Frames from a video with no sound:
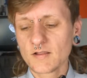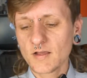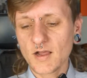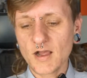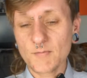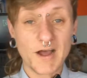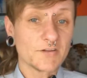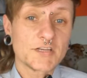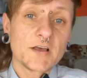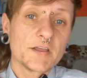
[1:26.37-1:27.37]
I'll
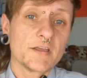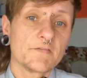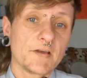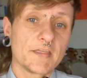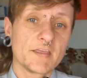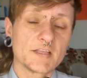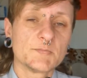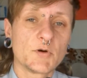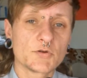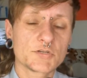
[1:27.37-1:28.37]
tell you if I think it's
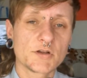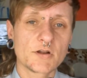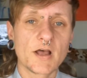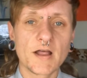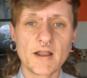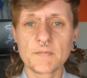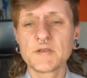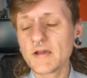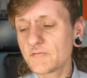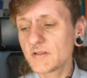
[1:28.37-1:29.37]
bullshit or not. I'm
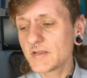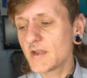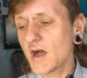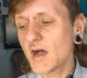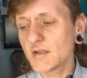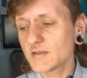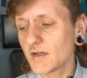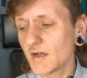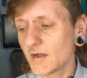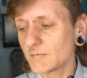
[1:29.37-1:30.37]
definitely not.
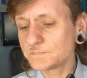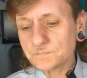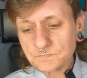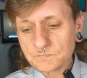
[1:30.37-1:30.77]
I'm